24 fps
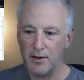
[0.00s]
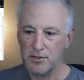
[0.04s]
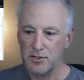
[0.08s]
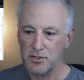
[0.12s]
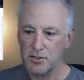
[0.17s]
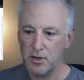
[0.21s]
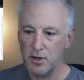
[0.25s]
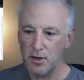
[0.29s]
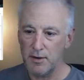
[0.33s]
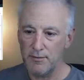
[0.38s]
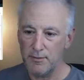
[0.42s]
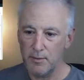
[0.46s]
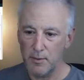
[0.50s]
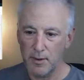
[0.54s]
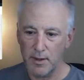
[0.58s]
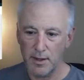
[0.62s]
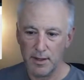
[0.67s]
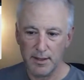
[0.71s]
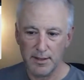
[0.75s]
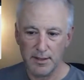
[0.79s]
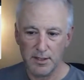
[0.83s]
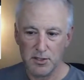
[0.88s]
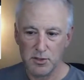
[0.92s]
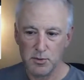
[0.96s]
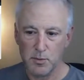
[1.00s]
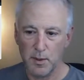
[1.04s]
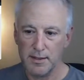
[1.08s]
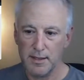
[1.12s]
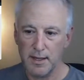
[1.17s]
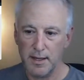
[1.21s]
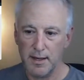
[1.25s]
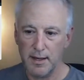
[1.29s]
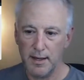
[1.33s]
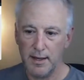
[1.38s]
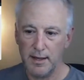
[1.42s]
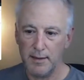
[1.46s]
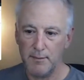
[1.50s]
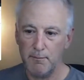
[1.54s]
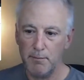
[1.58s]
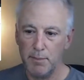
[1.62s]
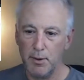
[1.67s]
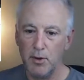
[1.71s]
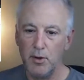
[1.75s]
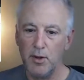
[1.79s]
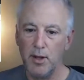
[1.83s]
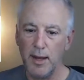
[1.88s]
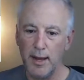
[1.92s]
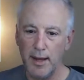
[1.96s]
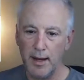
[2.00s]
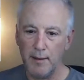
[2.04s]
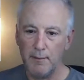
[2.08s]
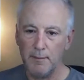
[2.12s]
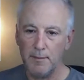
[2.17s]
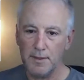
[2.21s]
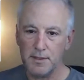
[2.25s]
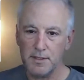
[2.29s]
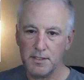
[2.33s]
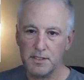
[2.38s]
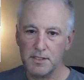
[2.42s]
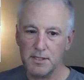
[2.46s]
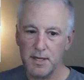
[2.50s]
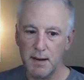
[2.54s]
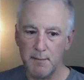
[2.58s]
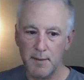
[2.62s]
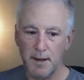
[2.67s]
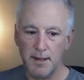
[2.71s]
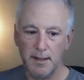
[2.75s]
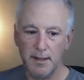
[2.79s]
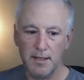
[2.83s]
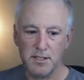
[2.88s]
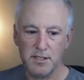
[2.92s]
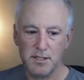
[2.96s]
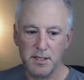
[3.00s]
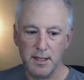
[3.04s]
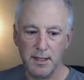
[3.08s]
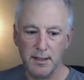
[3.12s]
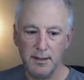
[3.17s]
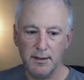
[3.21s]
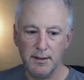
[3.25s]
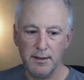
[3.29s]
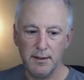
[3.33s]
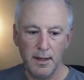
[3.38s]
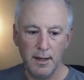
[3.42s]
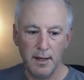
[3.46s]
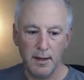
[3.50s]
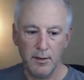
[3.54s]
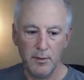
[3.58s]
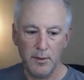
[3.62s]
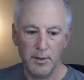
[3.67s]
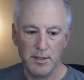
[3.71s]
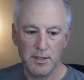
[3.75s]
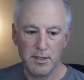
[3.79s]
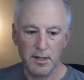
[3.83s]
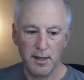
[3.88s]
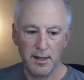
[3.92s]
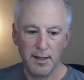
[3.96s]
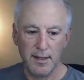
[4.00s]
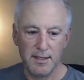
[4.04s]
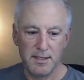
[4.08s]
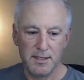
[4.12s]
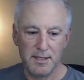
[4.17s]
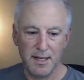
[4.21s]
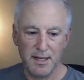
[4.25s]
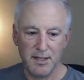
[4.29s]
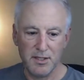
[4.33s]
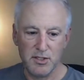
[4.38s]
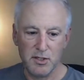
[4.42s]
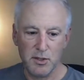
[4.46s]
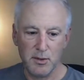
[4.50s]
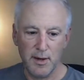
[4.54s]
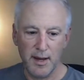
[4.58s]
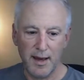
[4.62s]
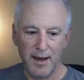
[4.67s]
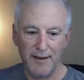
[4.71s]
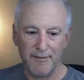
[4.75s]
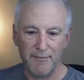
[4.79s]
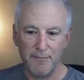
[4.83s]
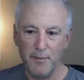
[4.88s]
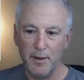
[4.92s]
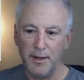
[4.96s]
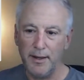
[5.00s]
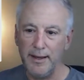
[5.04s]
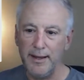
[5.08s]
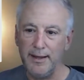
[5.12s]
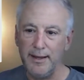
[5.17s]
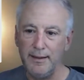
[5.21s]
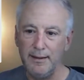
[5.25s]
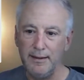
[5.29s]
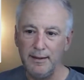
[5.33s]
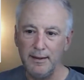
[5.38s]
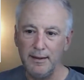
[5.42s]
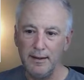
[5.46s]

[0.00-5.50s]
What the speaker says: So if we look at this one in Bolham, this is not my listing, originally listed at $2.5 million.